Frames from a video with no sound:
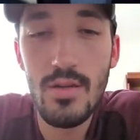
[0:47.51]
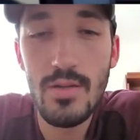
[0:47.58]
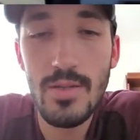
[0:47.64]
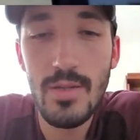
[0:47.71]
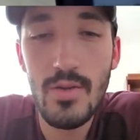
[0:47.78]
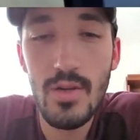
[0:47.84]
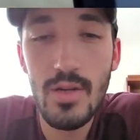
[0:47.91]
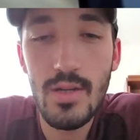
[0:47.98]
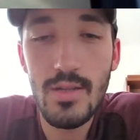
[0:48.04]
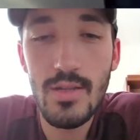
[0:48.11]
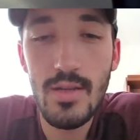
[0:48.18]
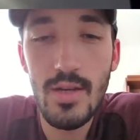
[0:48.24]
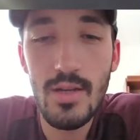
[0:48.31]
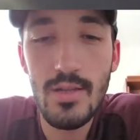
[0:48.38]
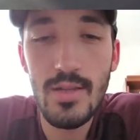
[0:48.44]

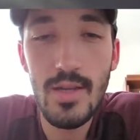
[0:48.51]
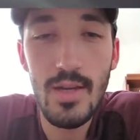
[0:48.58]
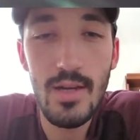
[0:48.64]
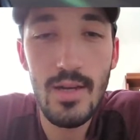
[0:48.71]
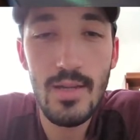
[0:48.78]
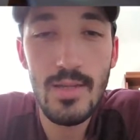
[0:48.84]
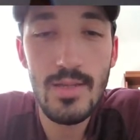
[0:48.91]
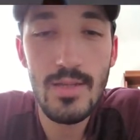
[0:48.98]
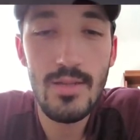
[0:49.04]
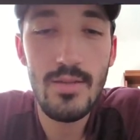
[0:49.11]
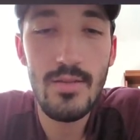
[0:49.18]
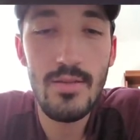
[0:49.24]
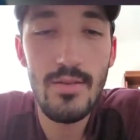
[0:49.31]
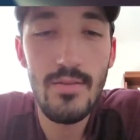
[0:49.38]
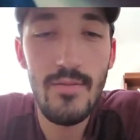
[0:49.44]
striked at the ass
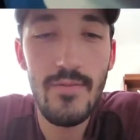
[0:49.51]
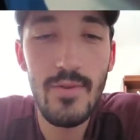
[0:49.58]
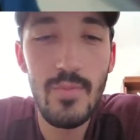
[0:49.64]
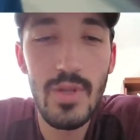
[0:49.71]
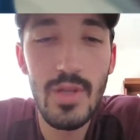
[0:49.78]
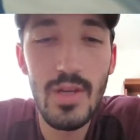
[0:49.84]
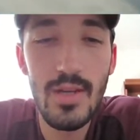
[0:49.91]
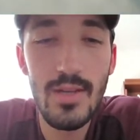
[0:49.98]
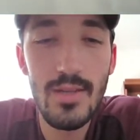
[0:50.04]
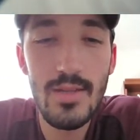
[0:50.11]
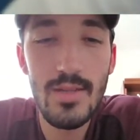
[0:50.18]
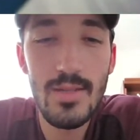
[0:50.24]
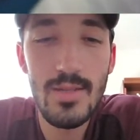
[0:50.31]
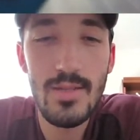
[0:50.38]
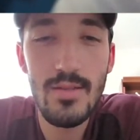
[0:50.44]
for playing
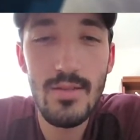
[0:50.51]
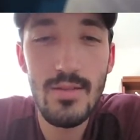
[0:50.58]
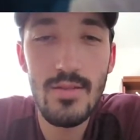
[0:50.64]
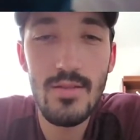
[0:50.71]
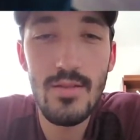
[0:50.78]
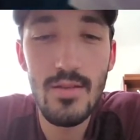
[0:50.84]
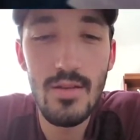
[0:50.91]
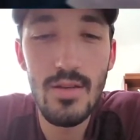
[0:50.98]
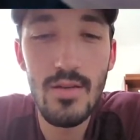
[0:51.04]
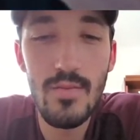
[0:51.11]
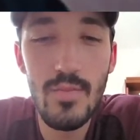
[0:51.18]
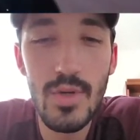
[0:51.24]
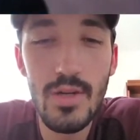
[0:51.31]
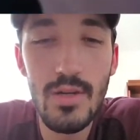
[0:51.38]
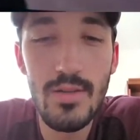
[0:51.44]
this,
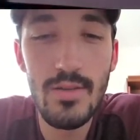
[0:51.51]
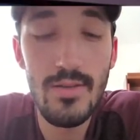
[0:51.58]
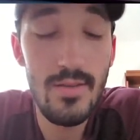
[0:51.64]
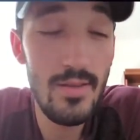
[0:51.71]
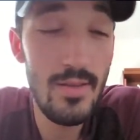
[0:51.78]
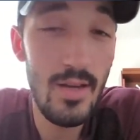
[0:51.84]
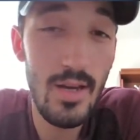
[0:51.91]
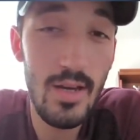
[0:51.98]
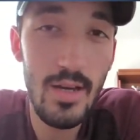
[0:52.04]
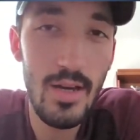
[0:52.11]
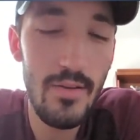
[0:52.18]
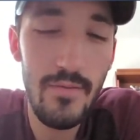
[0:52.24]
but I don't